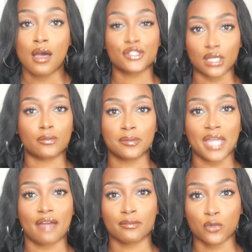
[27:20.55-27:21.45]
So I will be
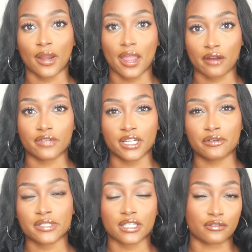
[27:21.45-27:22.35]
having more hair
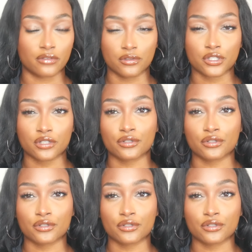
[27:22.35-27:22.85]
videos in the future,